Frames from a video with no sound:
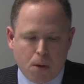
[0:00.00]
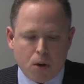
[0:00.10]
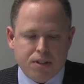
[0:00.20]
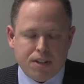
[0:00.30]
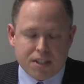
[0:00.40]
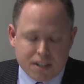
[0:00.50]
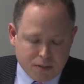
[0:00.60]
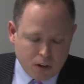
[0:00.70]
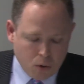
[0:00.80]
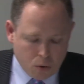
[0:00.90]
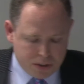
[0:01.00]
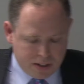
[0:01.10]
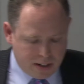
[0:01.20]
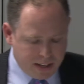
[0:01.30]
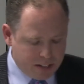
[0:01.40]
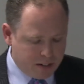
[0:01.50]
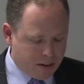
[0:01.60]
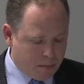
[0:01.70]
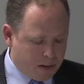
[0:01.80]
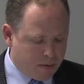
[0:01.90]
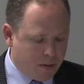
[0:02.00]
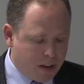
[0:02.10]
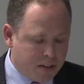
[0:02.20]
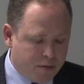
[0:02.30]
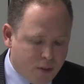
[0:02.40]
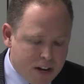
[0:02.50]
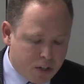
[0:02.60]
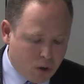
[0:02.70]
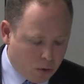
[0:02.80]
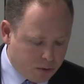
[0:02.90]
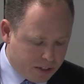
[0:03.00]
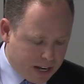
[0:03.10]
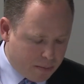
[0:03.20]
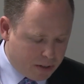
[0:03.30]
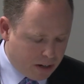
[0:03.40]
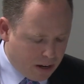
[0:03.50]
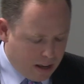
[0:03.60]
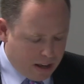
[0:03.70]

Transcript: positive clause, I think, is a French concept.